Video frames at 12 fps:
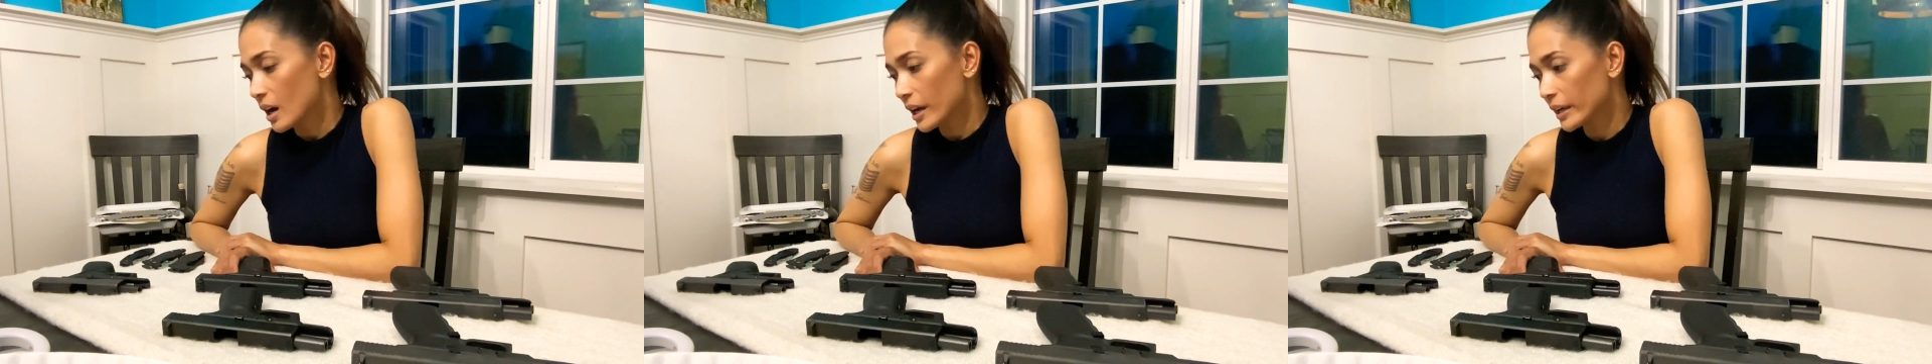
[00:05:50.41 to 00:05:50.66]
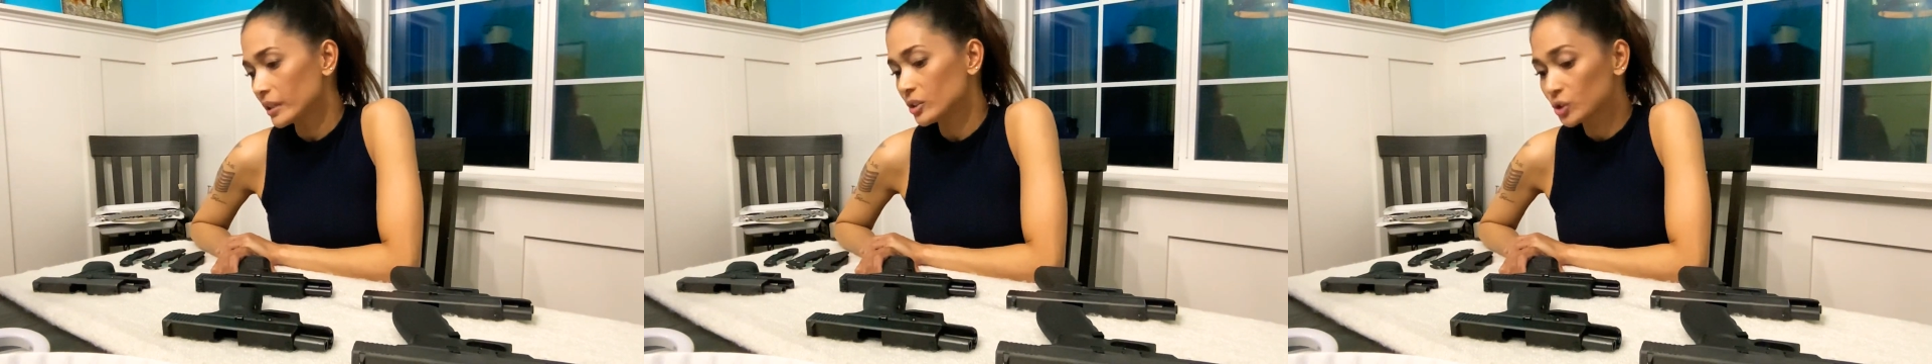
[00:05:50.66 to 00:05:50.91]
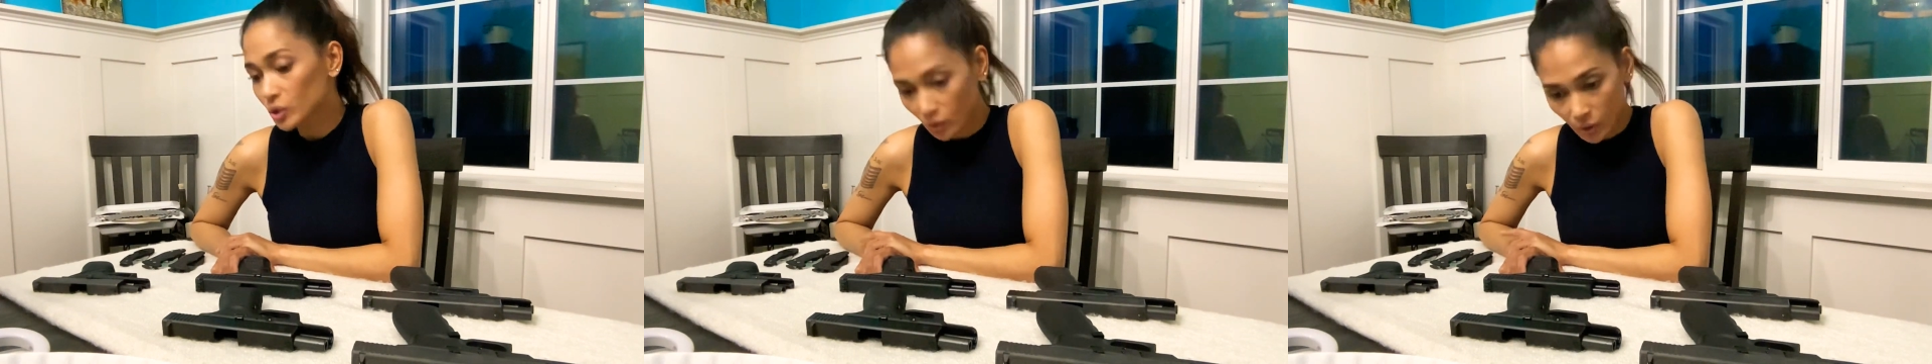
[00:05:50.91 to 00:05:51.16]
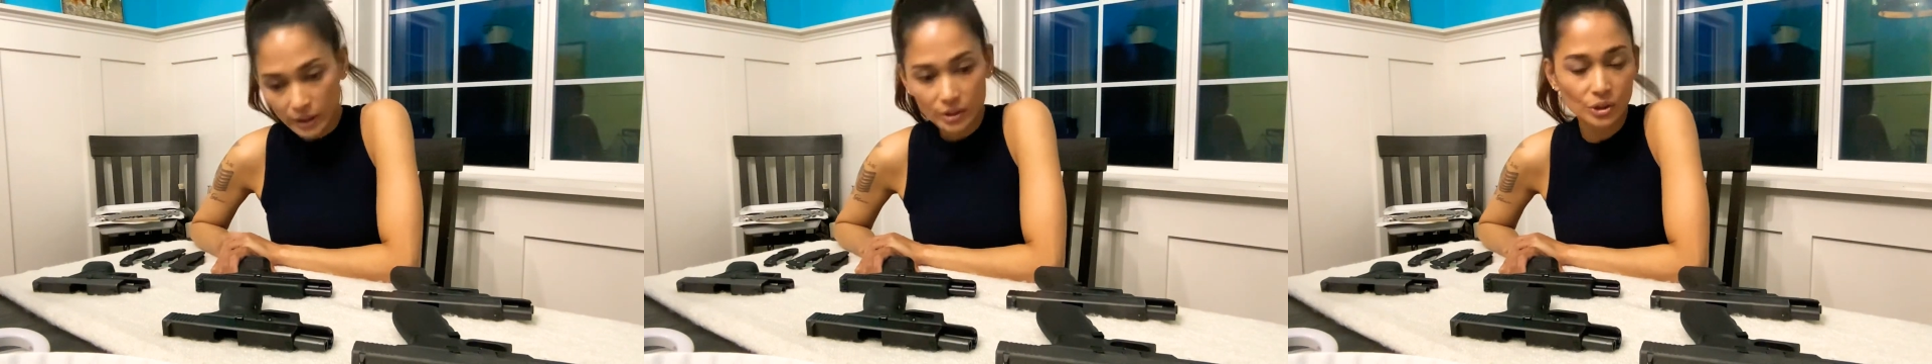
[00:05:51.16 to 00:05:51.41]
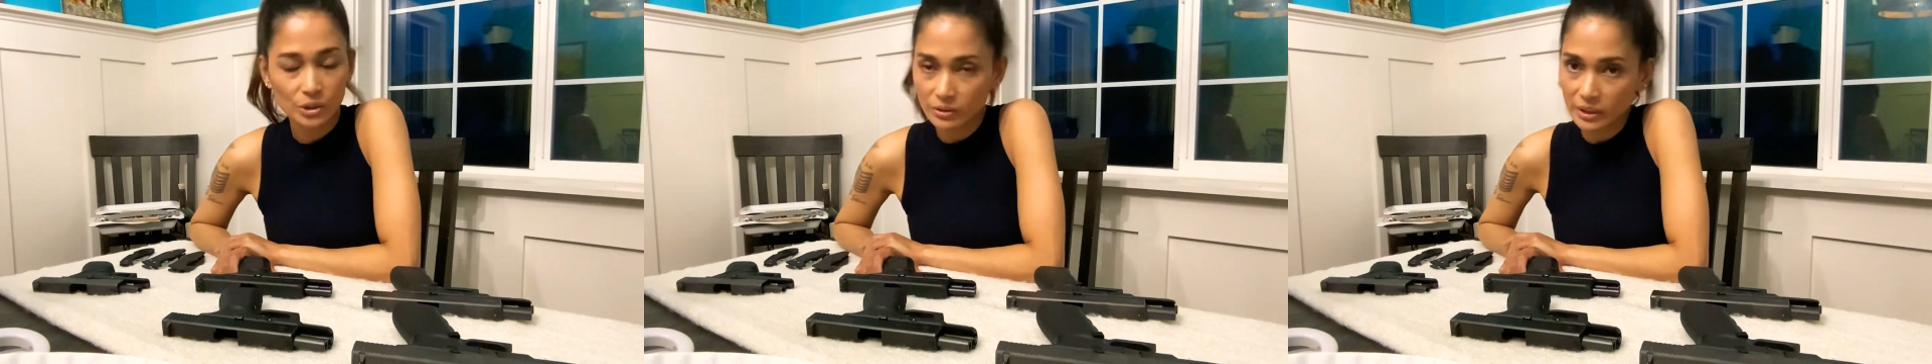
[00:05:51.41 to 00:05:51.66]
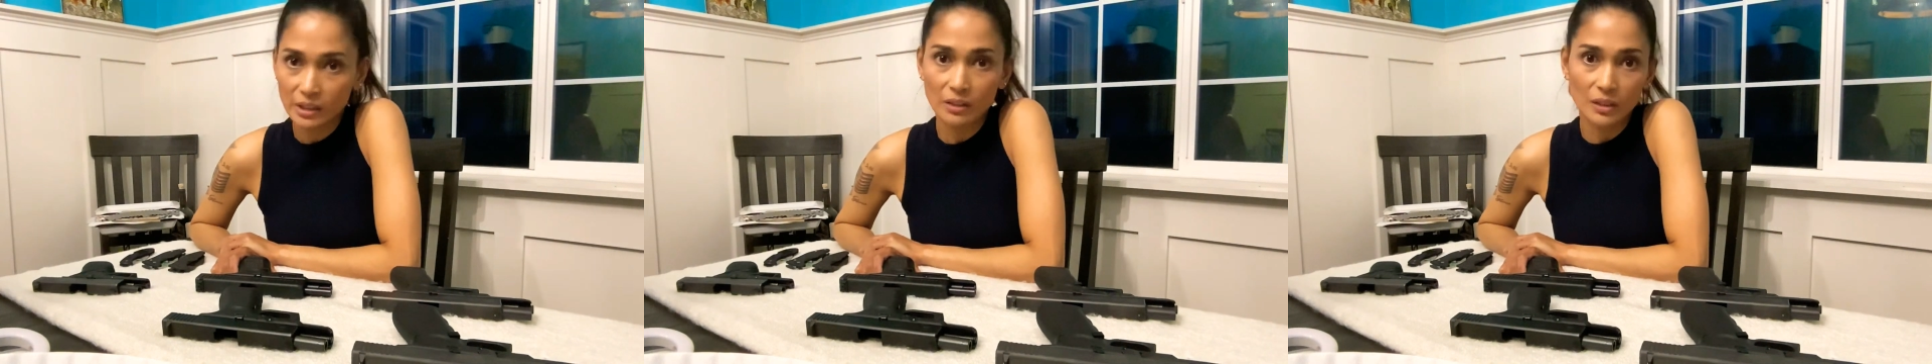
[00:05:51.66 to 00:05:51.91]
I enjoy
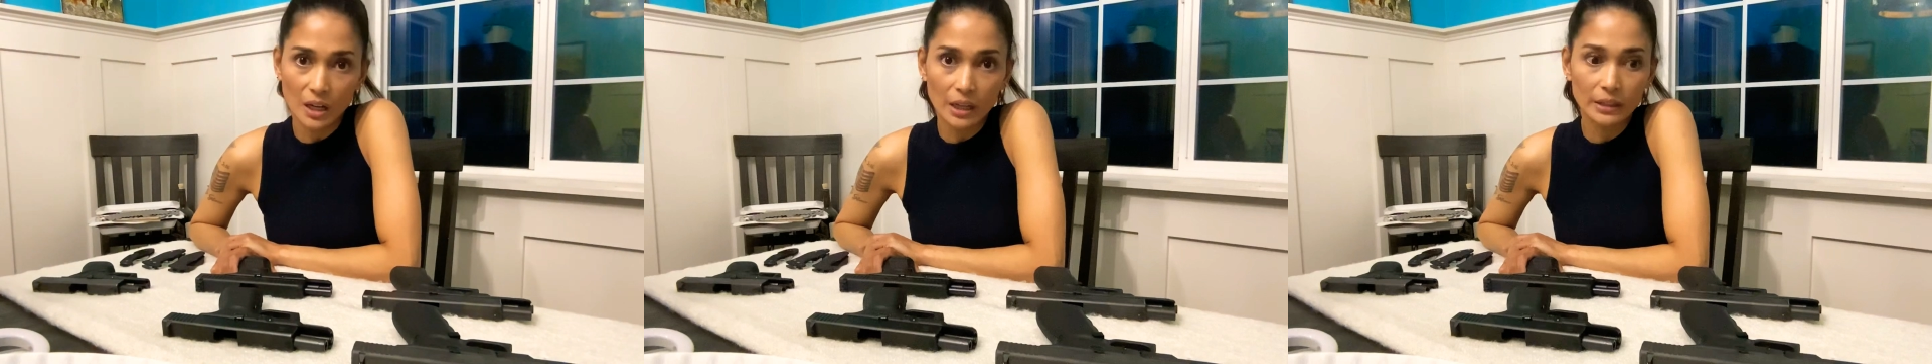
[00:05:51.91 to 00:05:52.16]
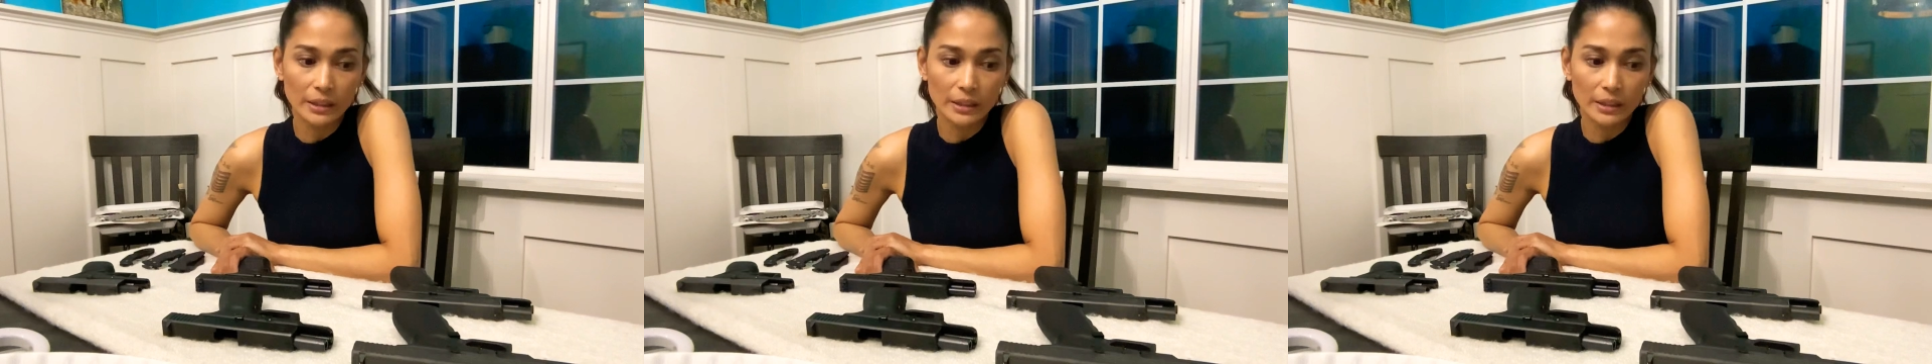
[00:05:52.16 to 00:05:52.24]
shooting a lot,